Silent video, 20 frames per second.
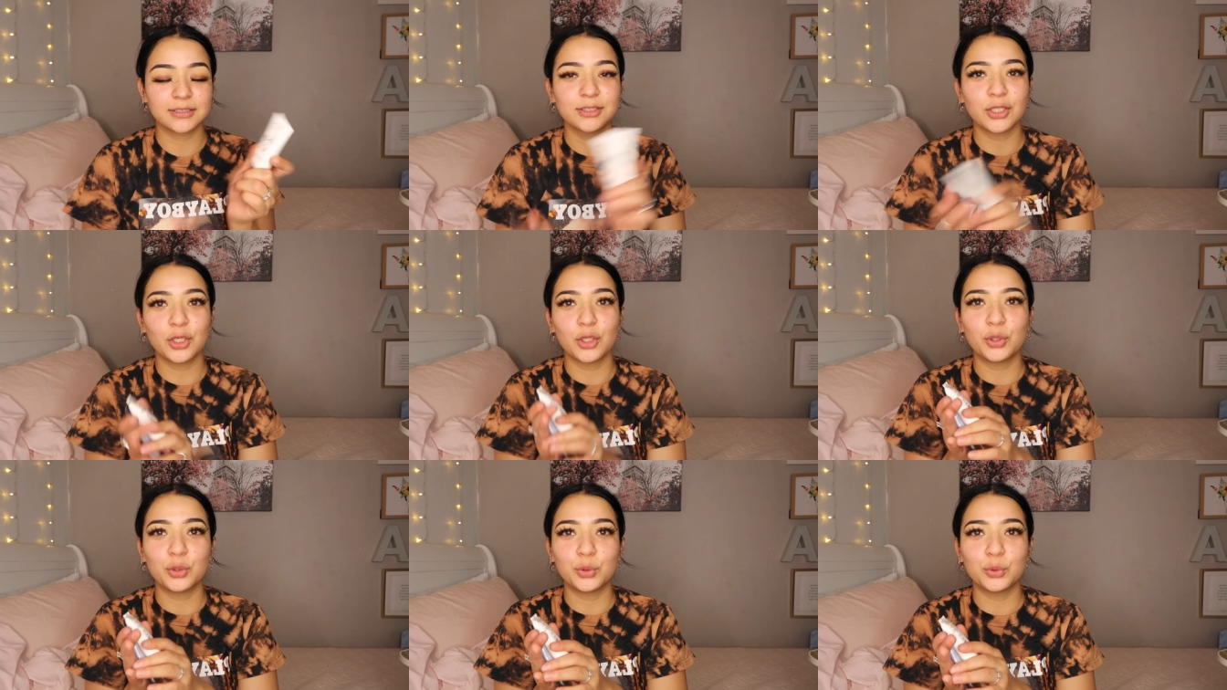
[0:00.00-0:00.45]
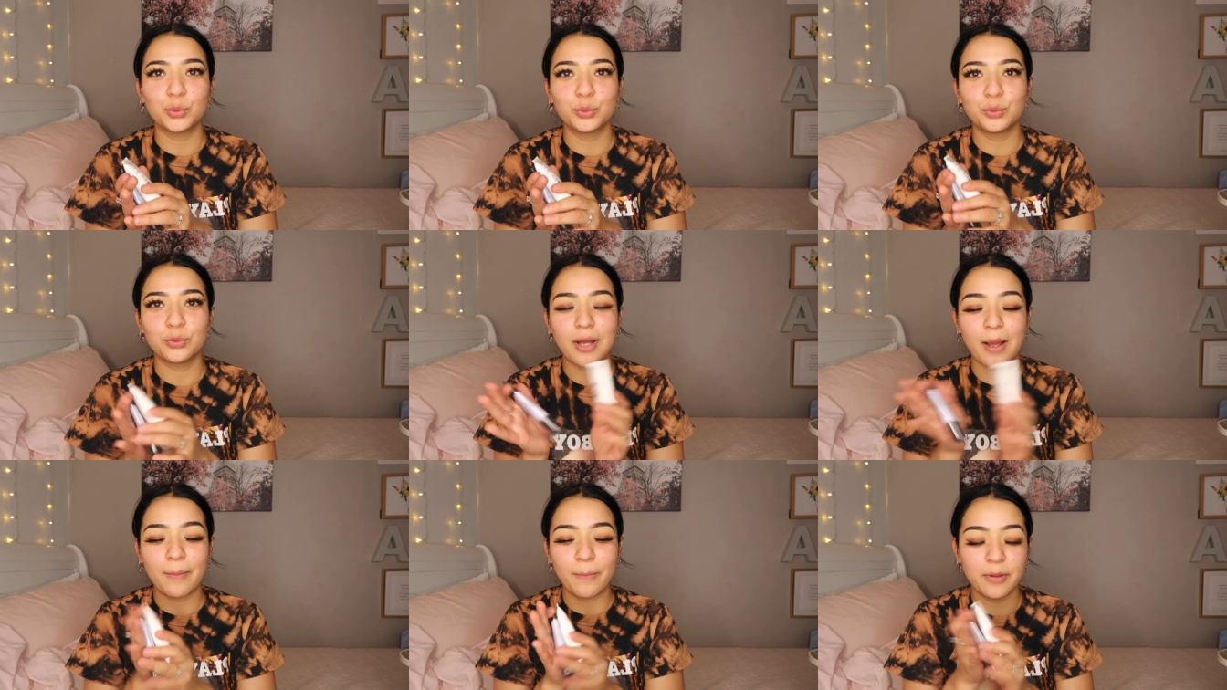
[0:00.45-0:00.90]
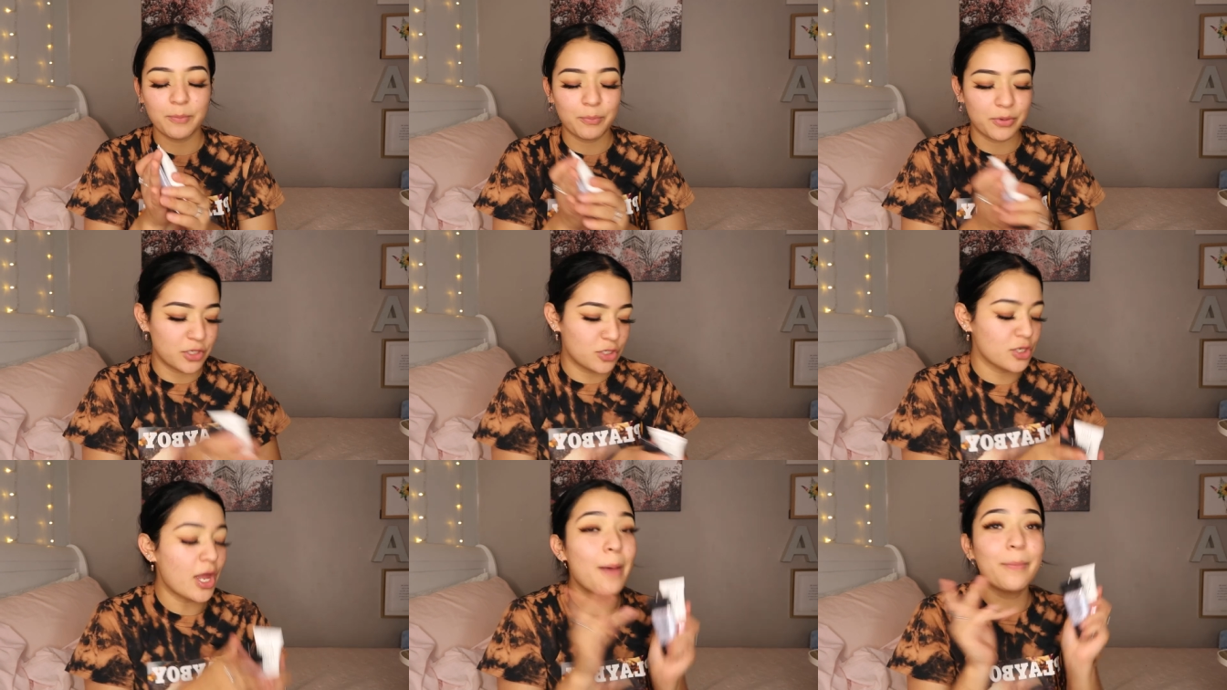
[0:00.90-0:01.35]
So I'm
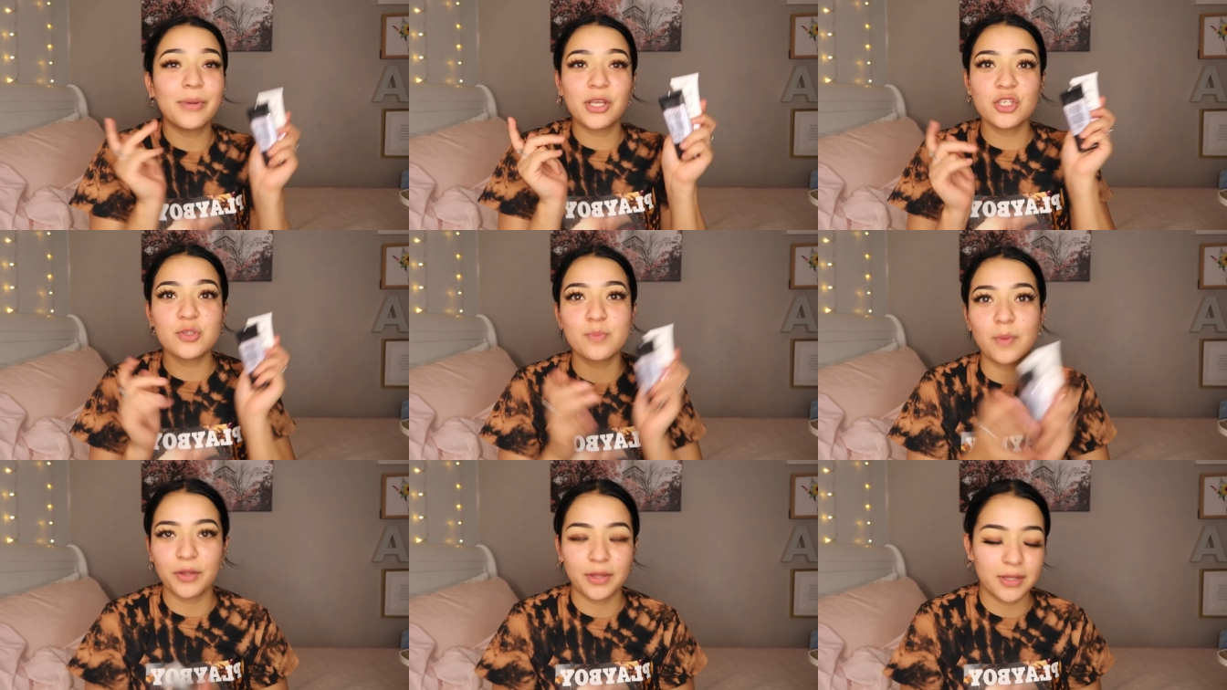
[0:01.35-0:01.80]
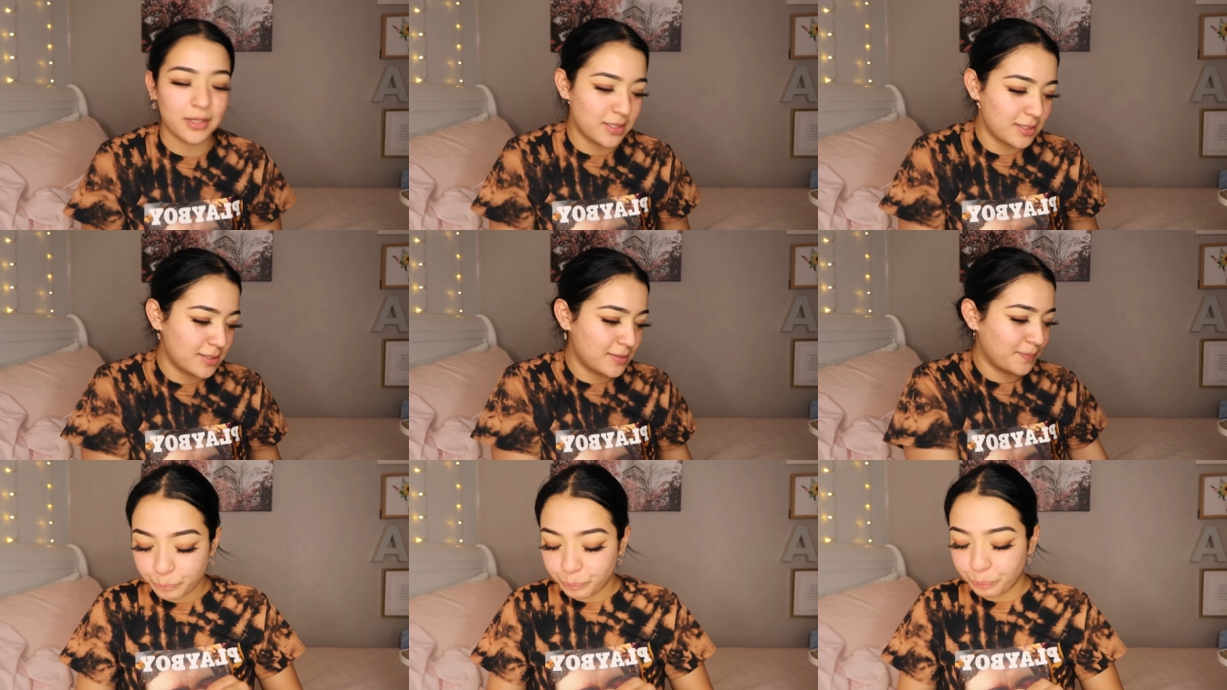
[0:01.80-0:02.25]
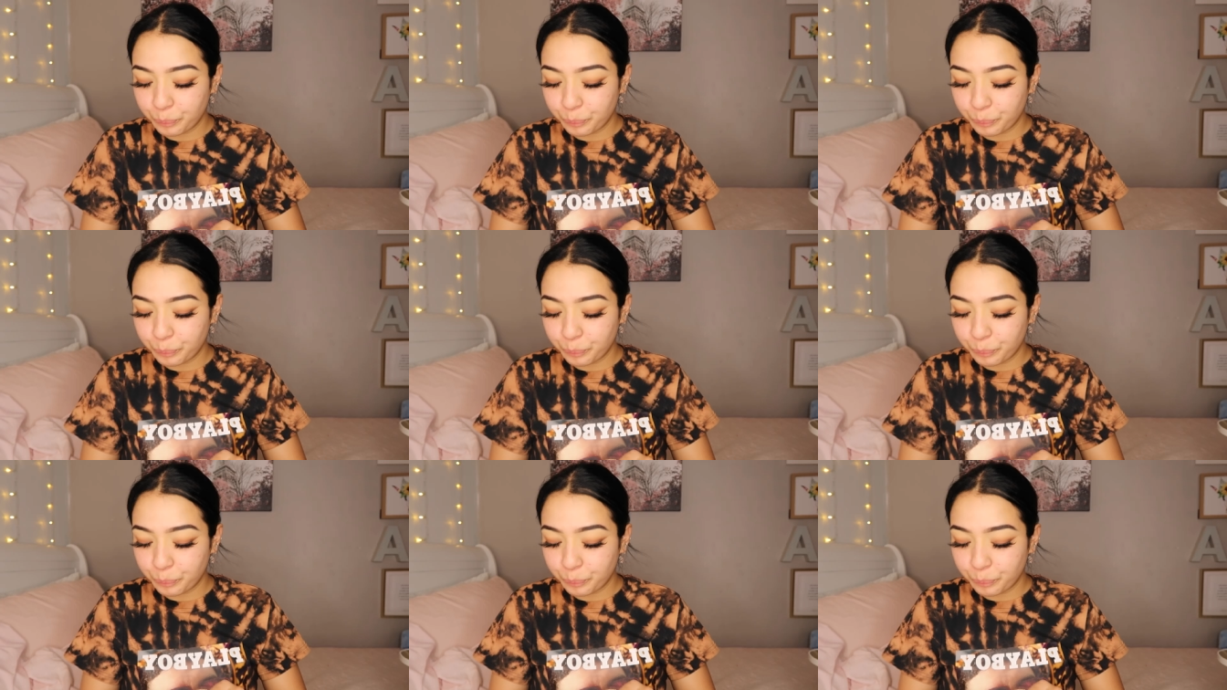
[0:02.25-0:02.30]
gonna, use, I'm gonna use both of these.